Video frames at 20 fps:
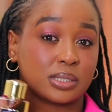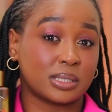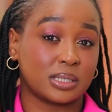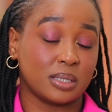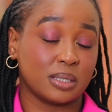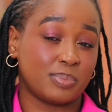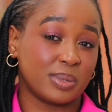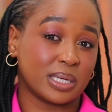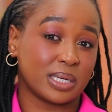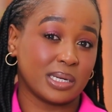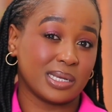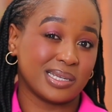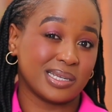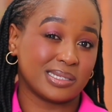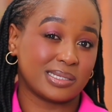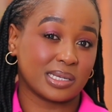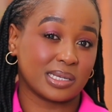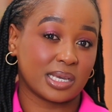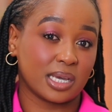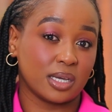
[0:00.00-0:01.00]
typically
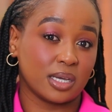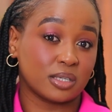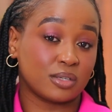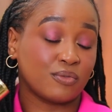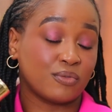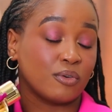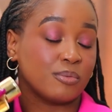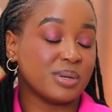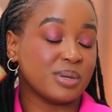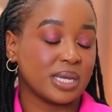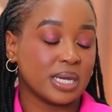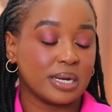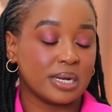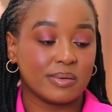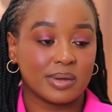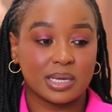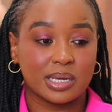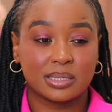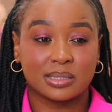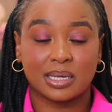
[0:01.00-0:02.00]
is the case for me,
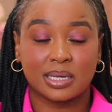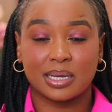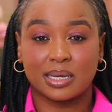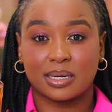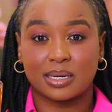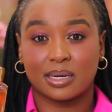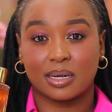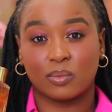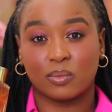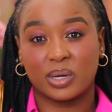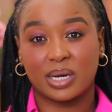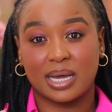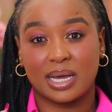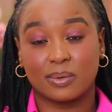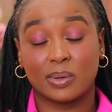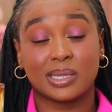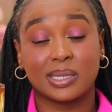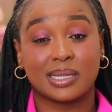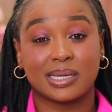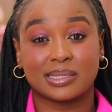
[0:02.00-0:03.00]
anyways.
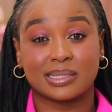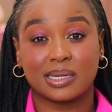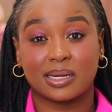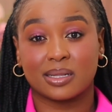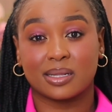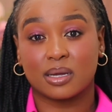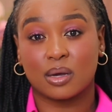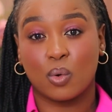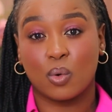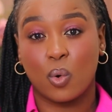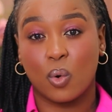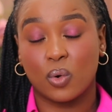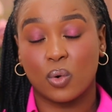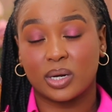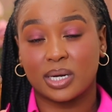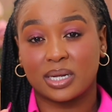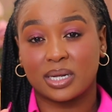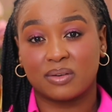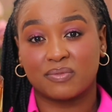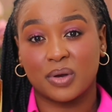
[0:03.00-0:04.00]
When there's a leather
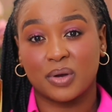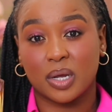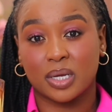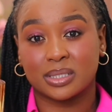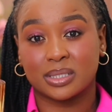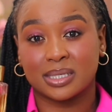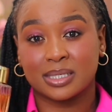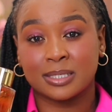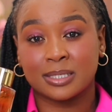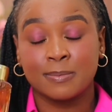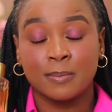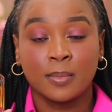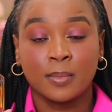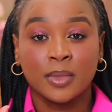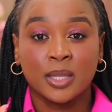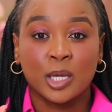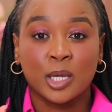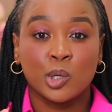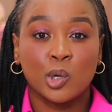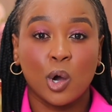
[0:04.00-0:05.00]
accord in fragrances,
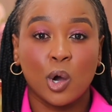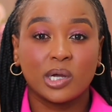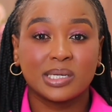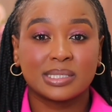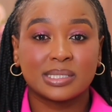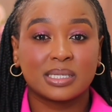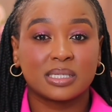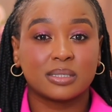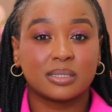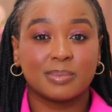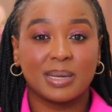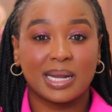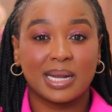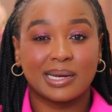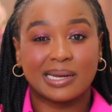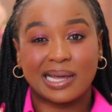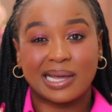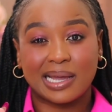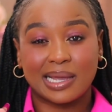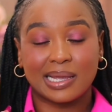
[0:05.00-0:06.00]
nor does it
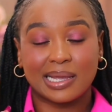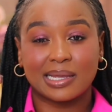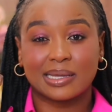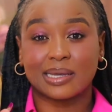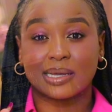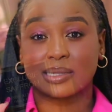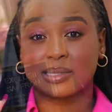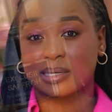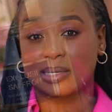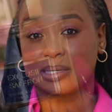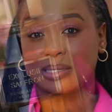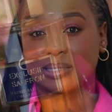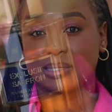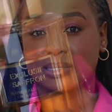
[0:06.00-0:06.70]
smell like the